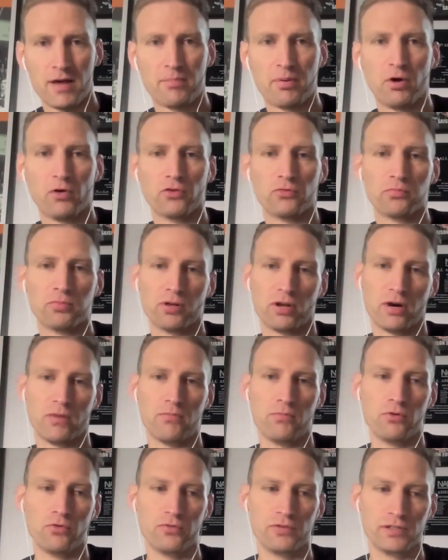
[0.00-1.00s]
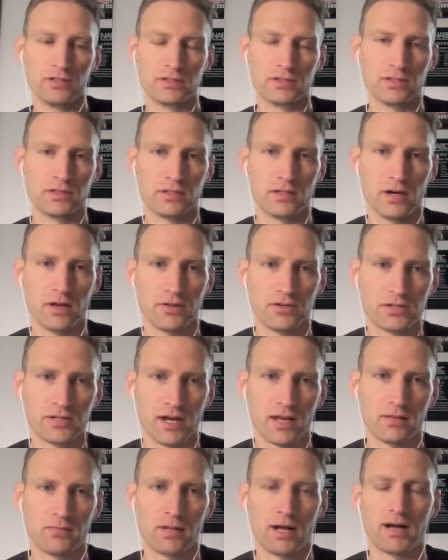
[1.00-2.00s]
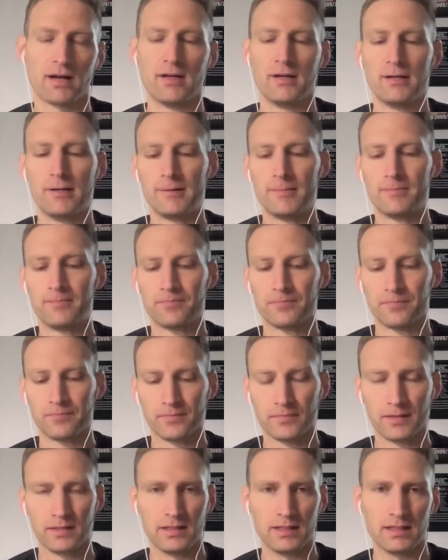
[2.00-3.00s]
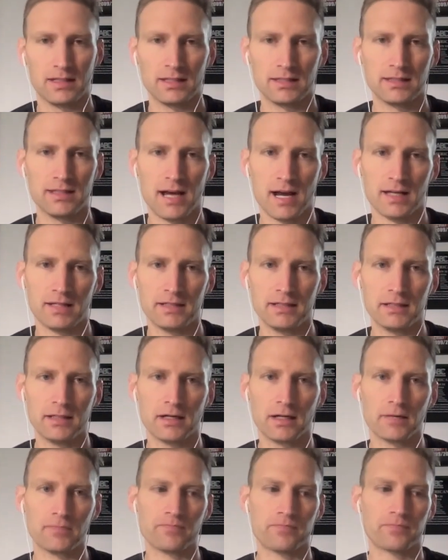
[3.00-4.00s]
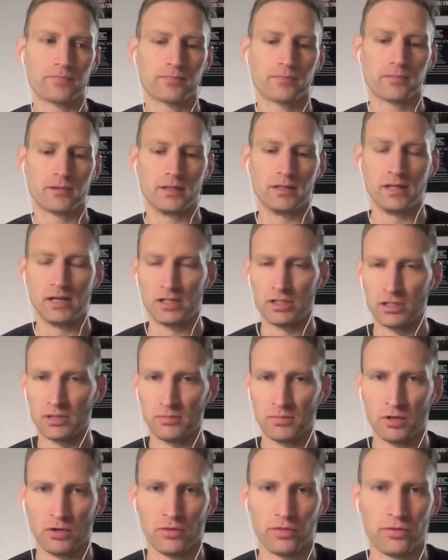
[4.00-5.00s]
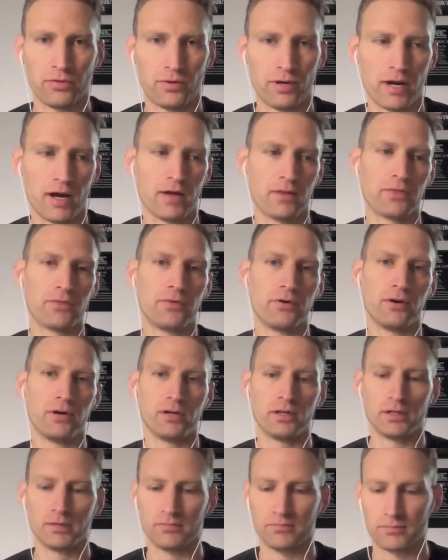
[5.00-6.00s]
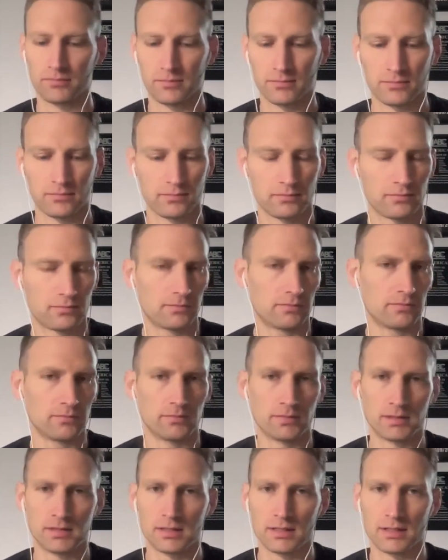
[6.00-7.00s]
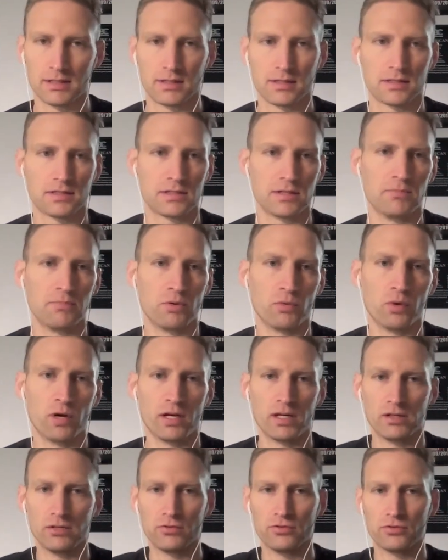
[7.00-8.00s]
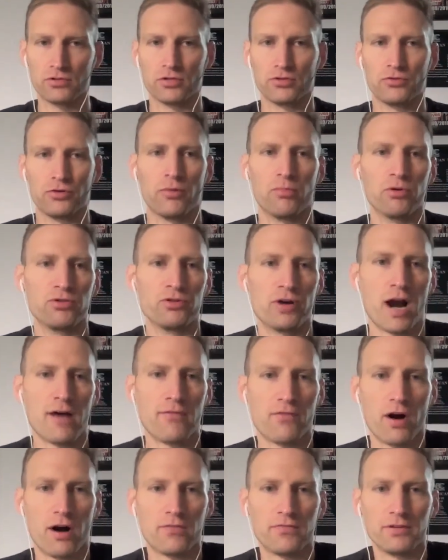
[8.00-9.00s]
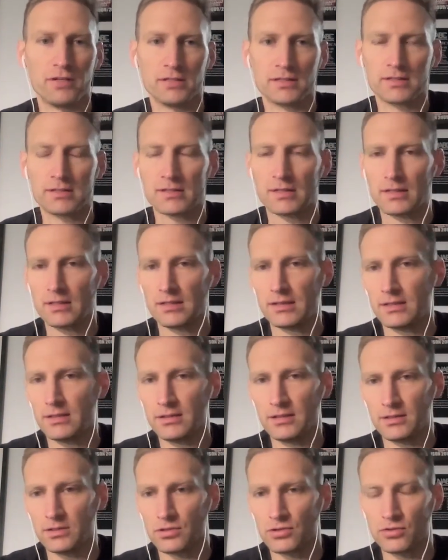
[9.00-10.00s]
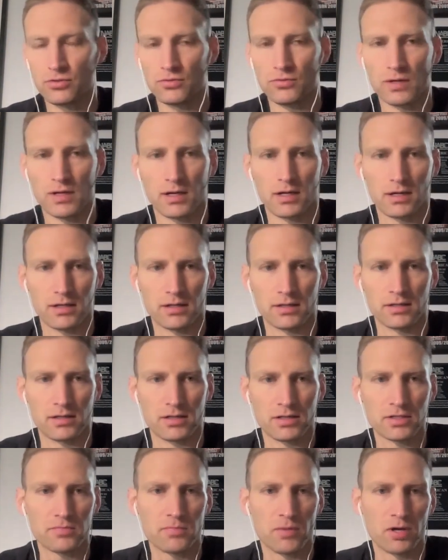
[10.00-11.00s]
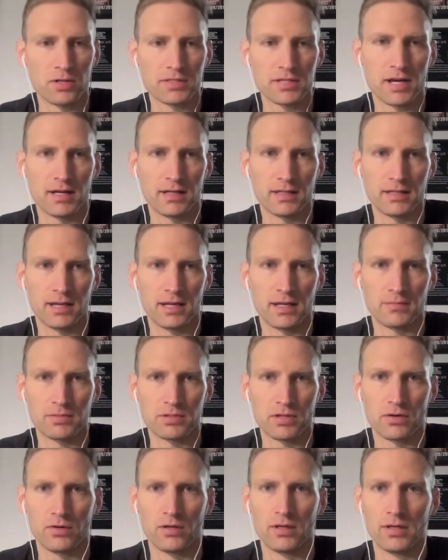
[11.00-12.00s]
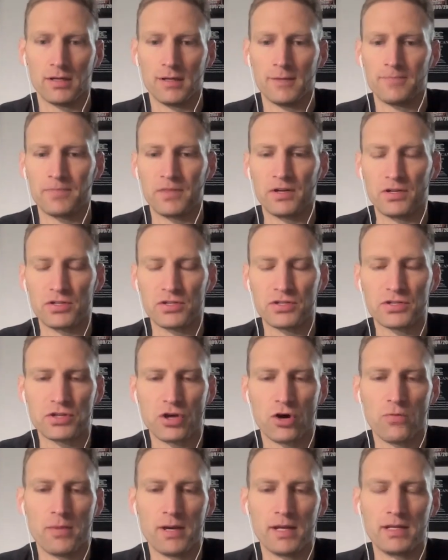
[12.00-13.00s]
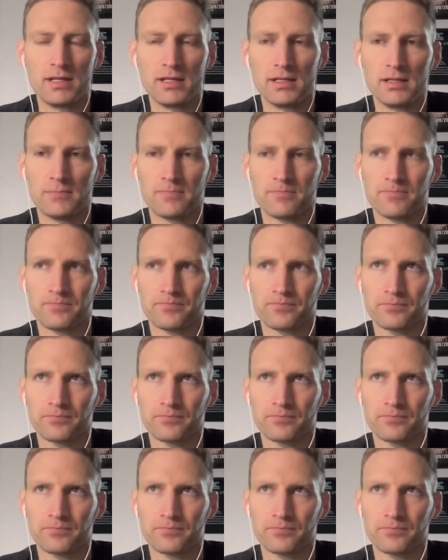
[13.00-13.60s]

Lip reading: that post player moving to the other side of the block. You get the idea, and then you can build 3-on-3. It's a simple way to use dribble drive offense into a small-sided game. So there's so many